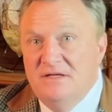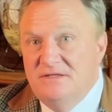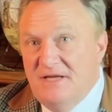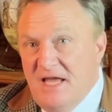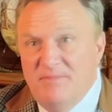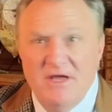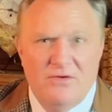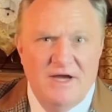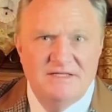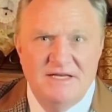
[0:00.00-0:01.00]
To keep the
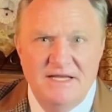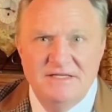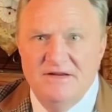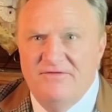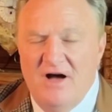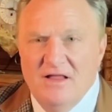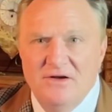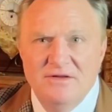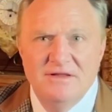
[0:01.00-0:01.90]
equation easy to follow,